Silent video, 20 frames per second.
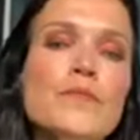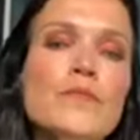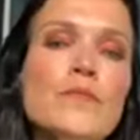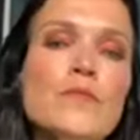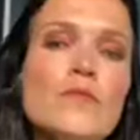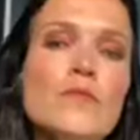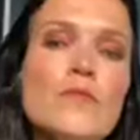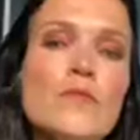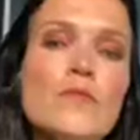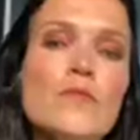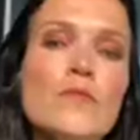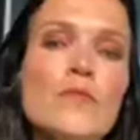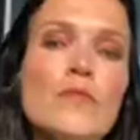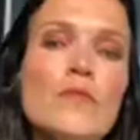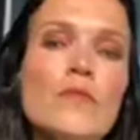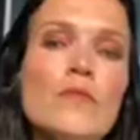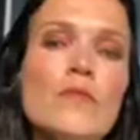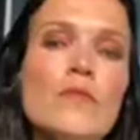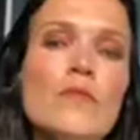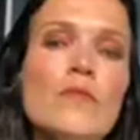
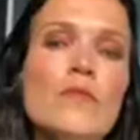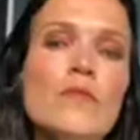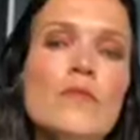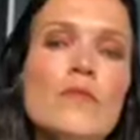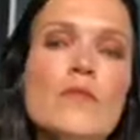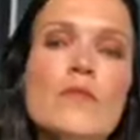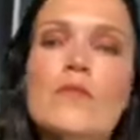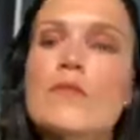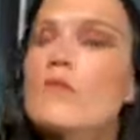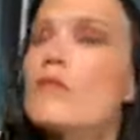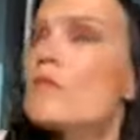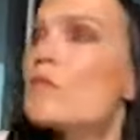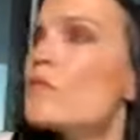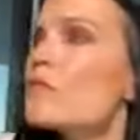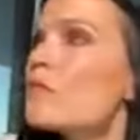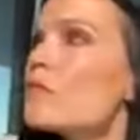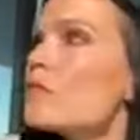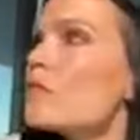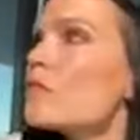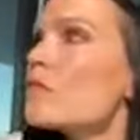
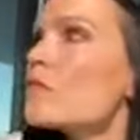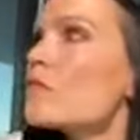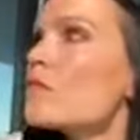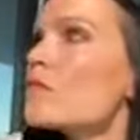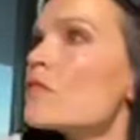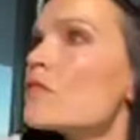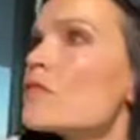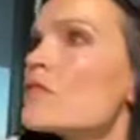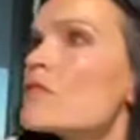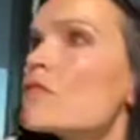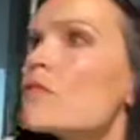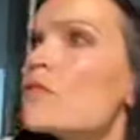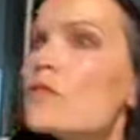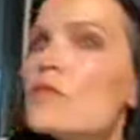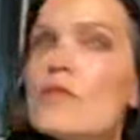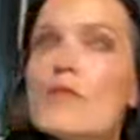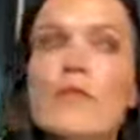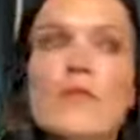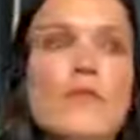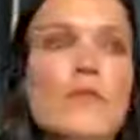
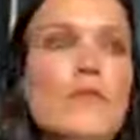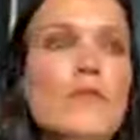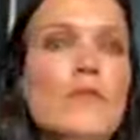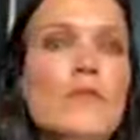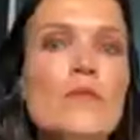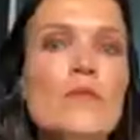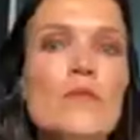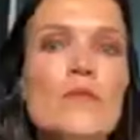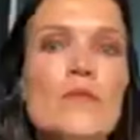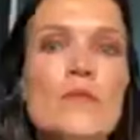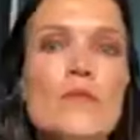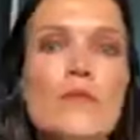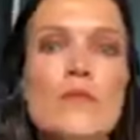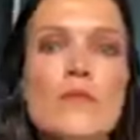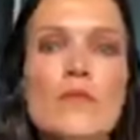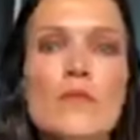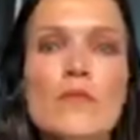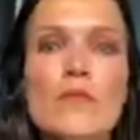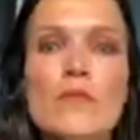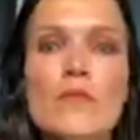
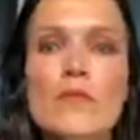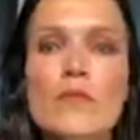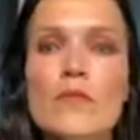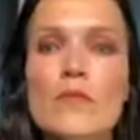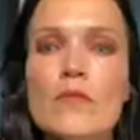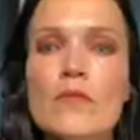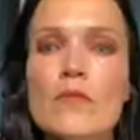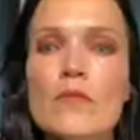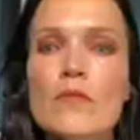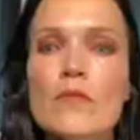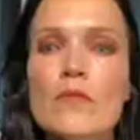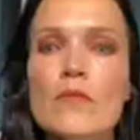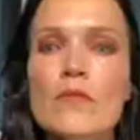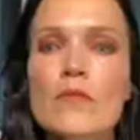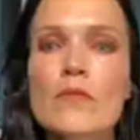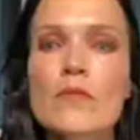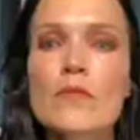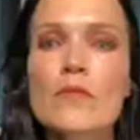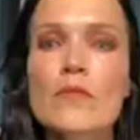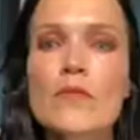
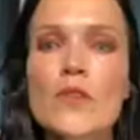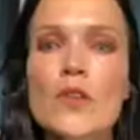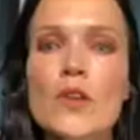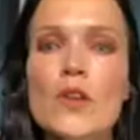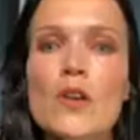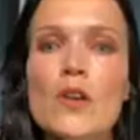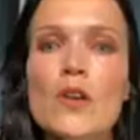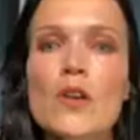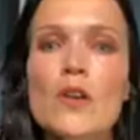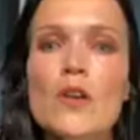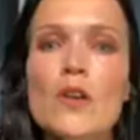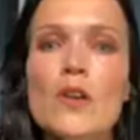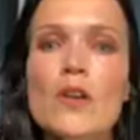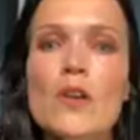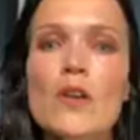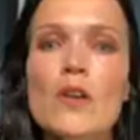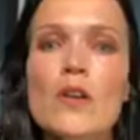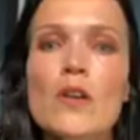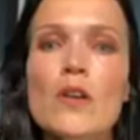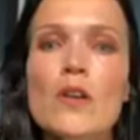
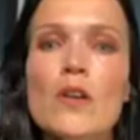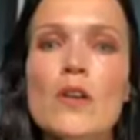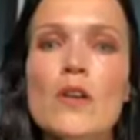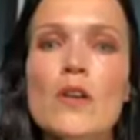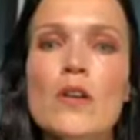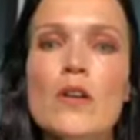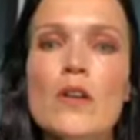[no speech]